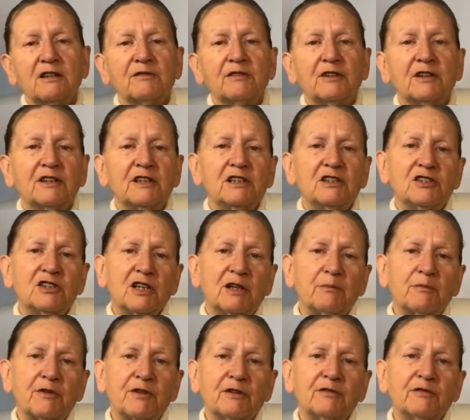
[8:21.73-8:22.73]
the very
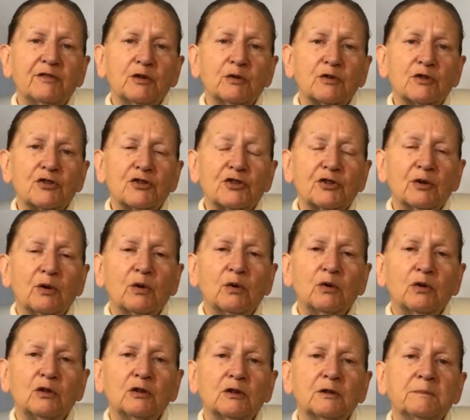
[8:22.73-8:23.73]
depth of your
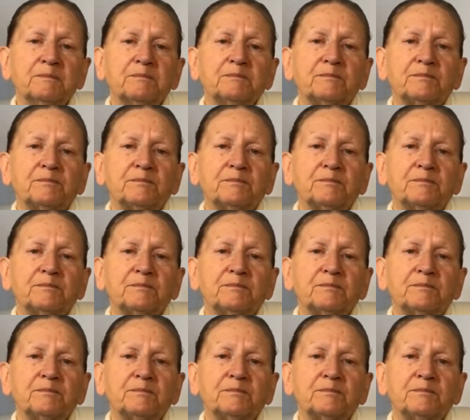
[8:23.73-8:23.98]
soul.